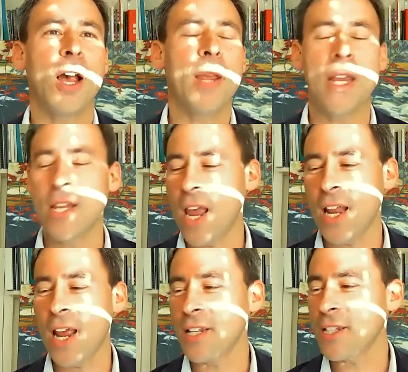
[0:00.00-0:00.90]

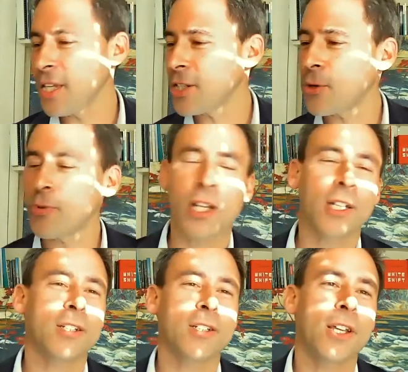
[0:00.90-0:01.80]
And at least a
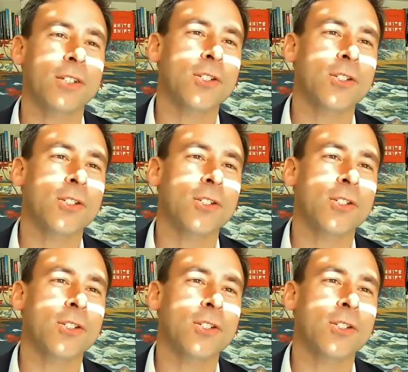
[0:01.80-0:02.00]
ridiculous thing.